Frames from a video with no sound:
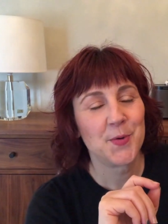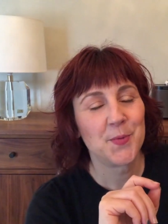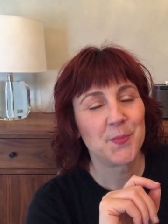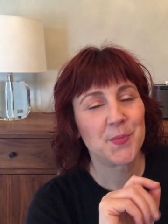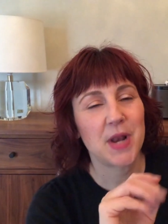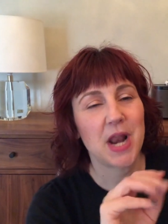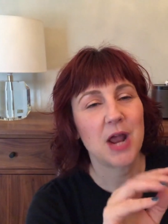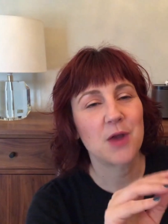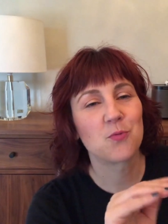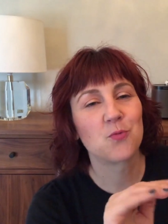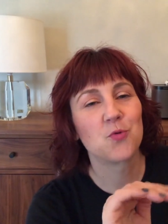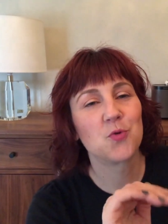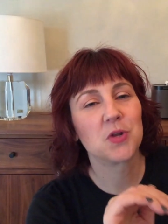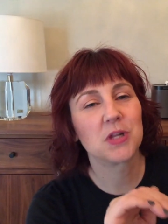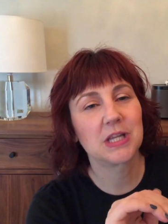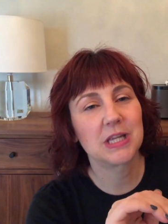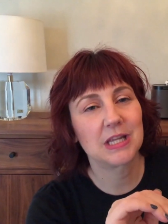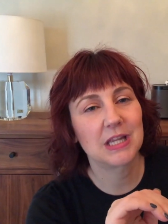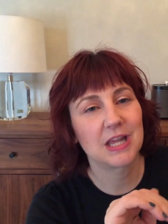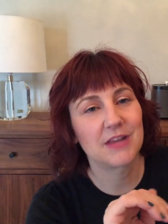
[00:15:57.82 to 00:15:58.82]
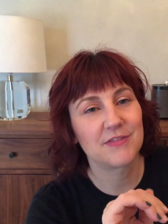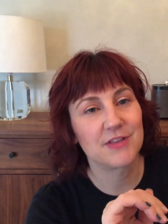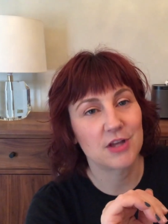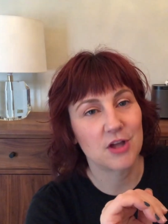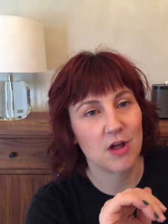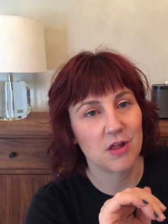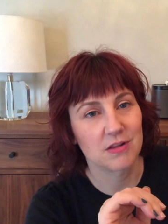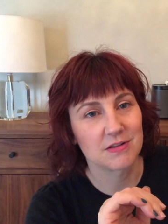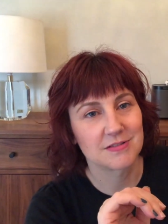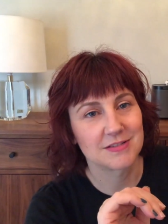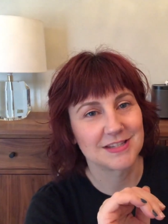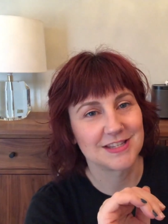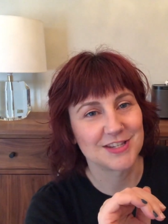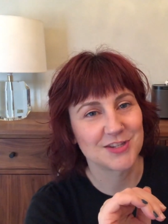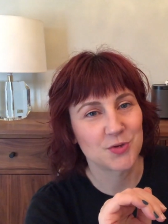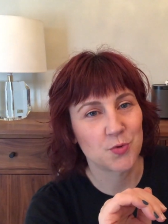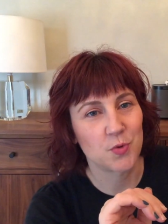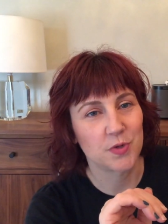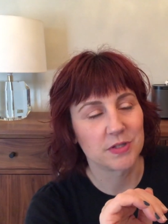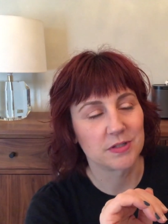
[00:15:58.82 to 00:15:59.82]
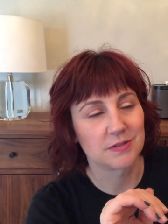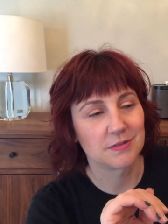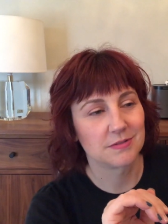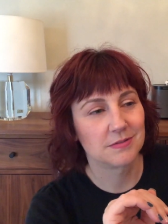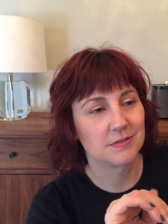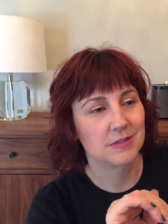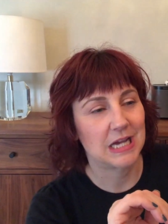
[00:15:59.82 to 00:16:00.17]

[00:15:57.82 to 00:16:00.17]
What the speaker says: But I really love the colors in this quilt.